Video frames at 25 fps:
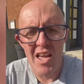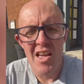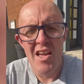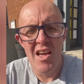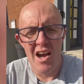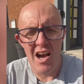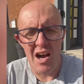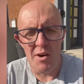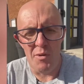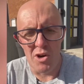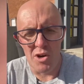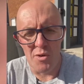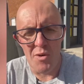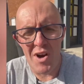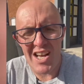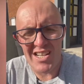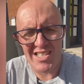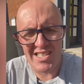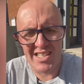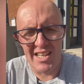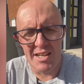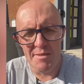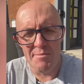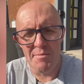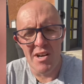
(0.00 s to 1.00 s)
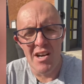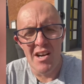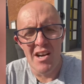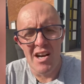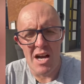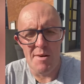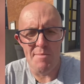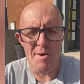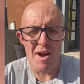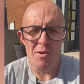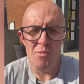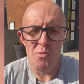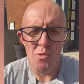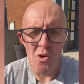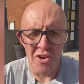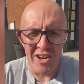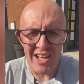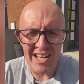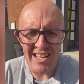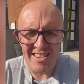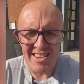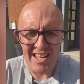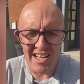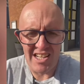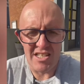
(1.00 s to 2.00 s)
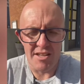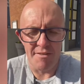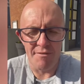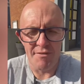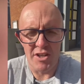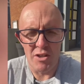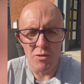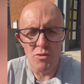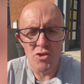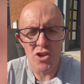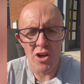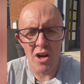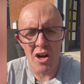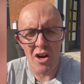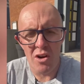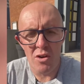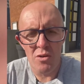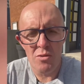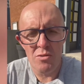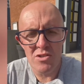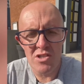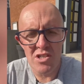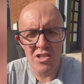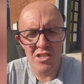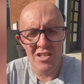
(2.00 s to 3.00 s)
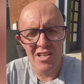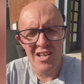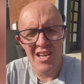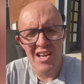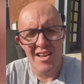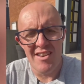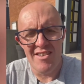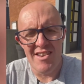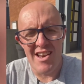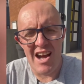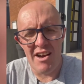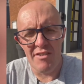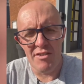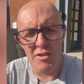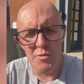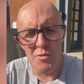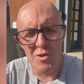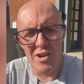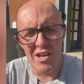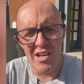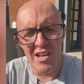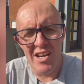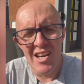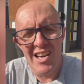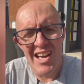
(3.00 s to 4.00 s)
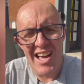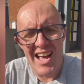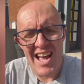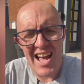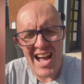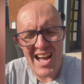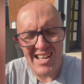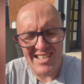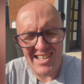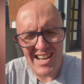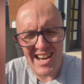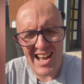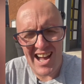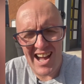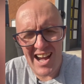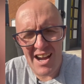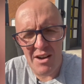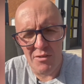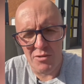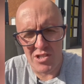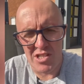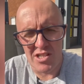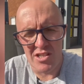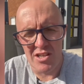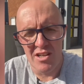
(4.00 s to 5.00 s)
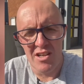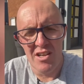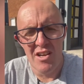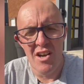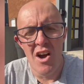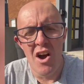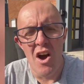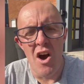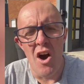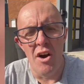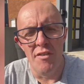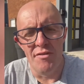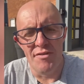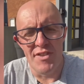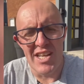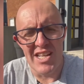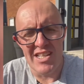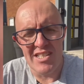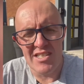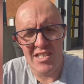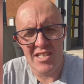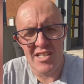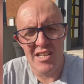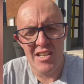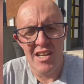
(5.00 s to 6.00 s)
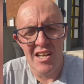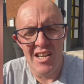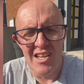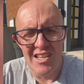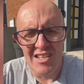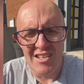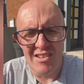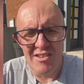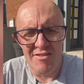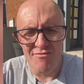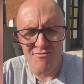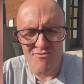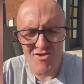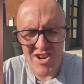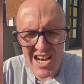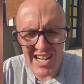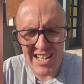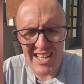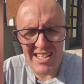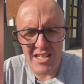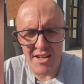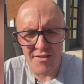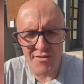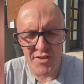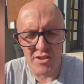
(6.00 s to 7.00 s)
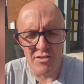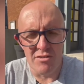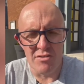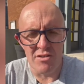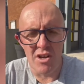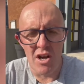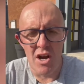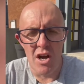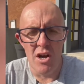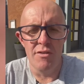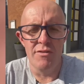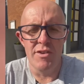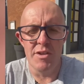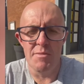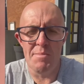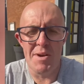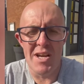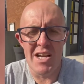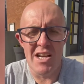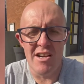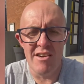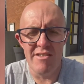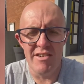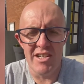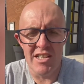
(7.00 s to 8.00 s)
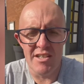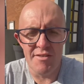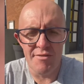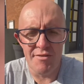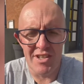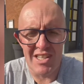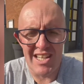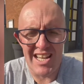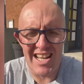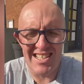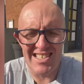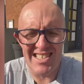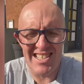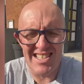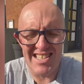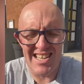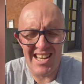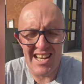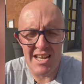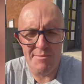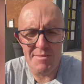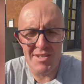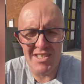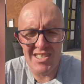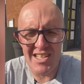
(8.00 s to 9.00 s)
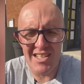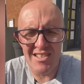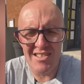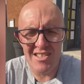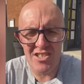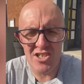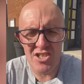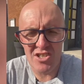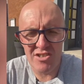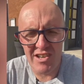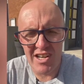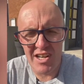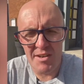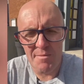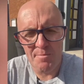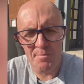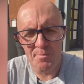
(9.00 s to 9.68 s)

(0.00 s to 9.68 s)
I want to ask him about what he thinks the future holds now that we're heading out of this really difficult COVID period for the entertainment industry.